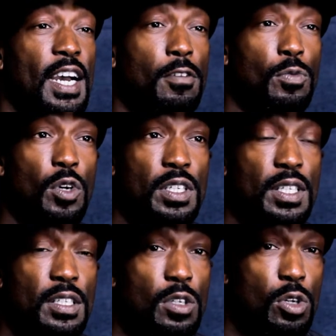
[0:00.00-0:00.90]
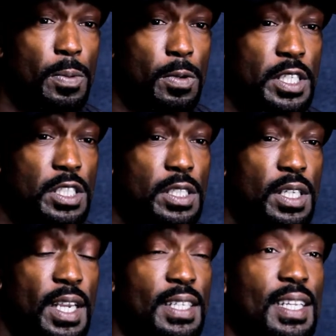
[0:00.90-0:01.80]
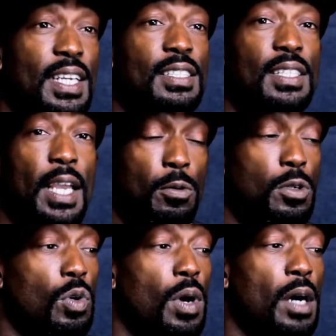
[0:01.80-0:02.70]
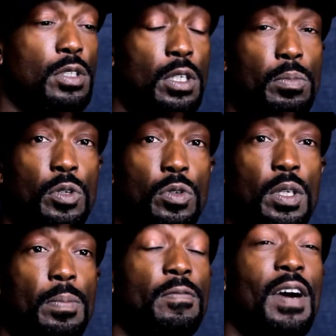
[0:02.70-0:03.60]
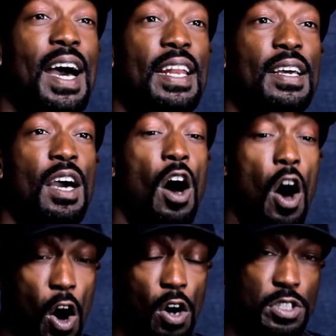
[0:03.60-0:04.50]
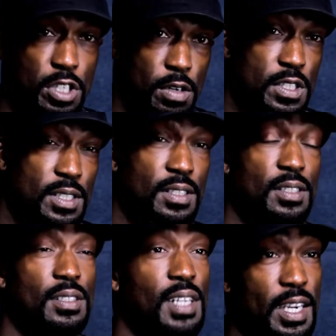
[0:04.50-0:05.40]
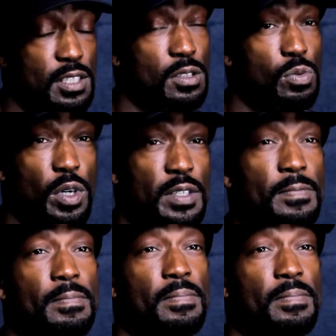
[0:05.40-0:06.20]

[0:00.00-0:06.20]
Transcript: I ever wanted in the corporation, and then is able to go out in the community and provide all services, not just one.